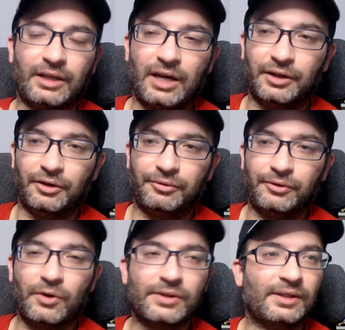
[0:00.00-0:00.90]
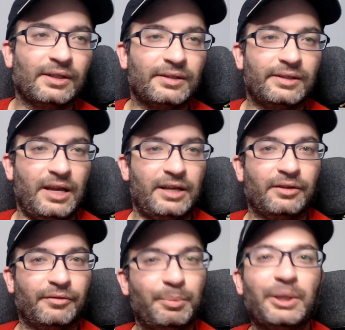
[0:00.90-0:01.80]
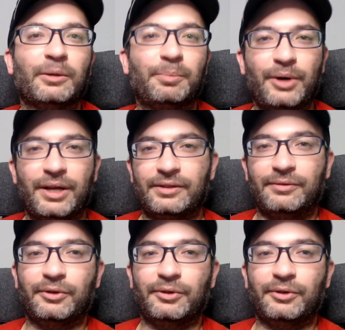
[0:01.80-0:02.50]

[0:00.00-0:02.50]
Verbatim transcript: kind of constant state of being pressed for